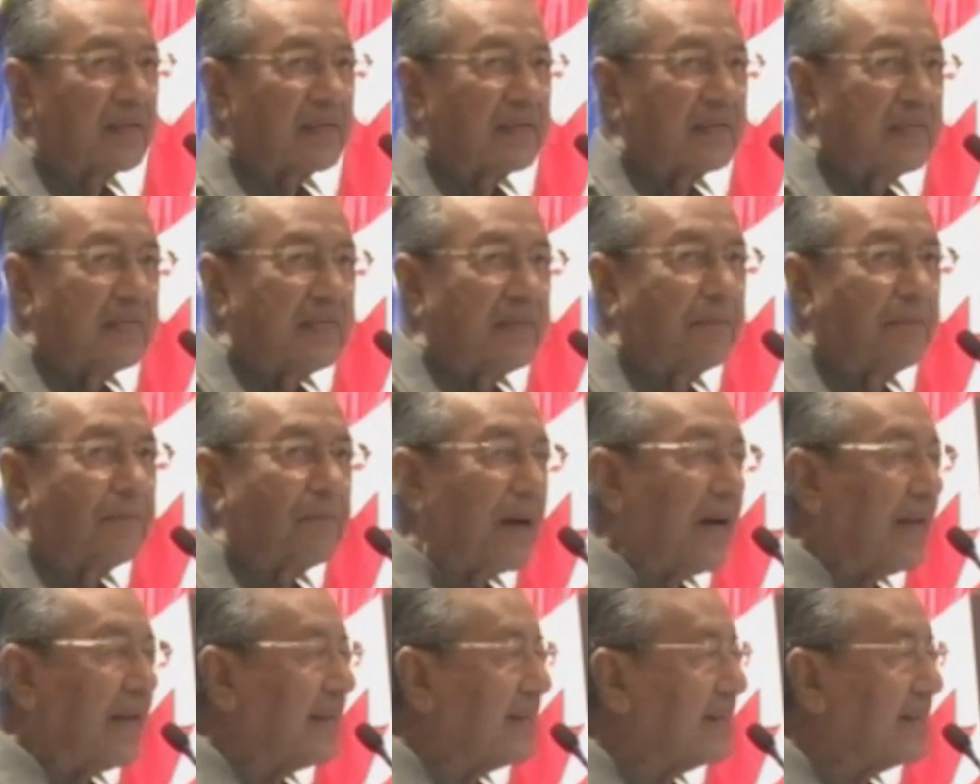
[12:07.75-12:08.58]
The
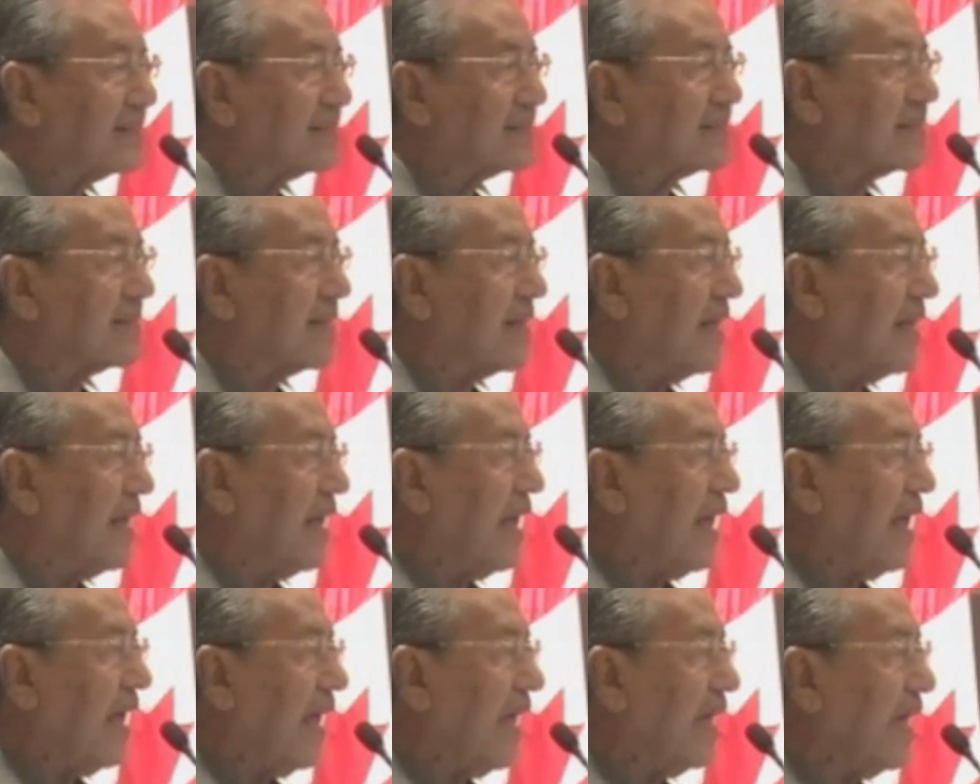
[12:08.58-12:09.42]
pilots
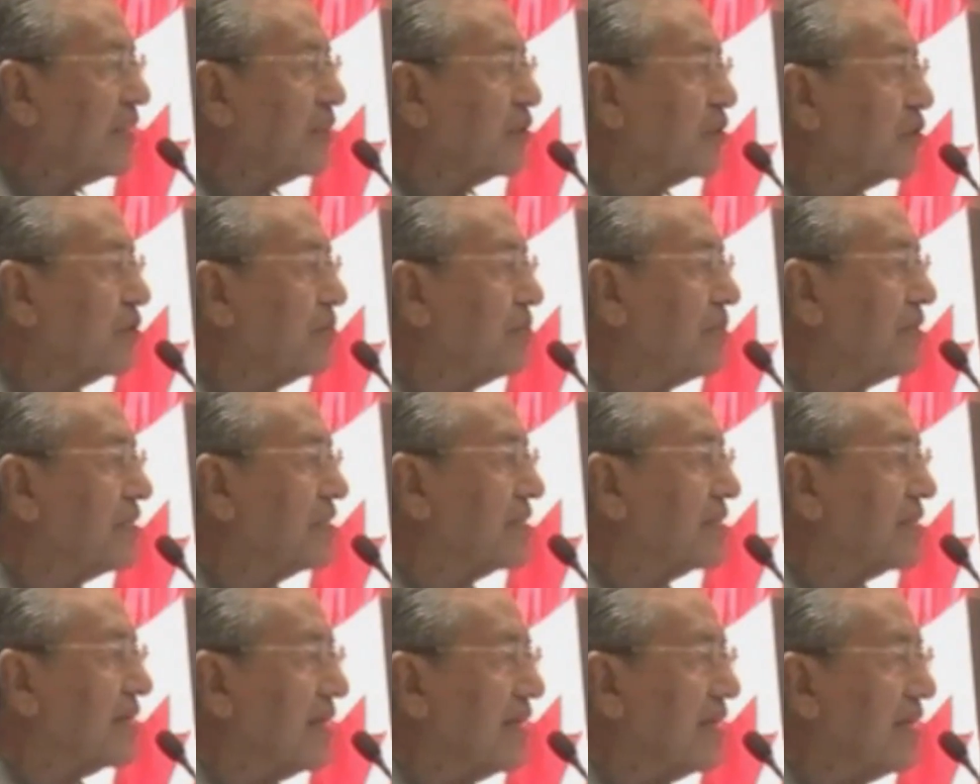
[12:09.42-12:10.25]
had to be
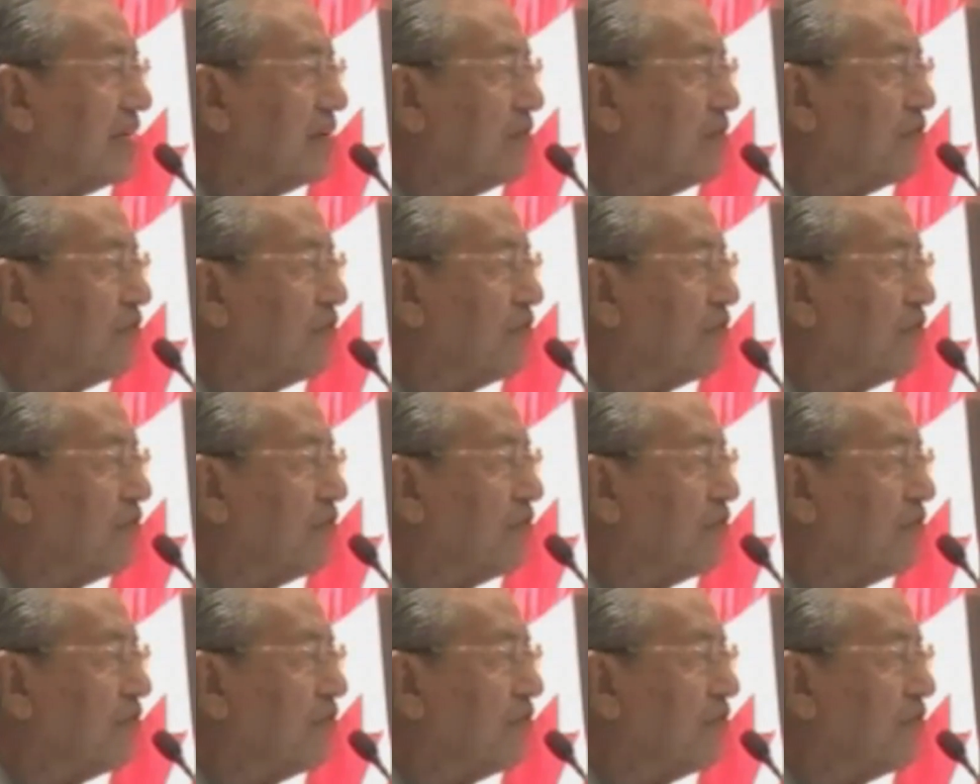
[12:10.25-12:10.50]
trained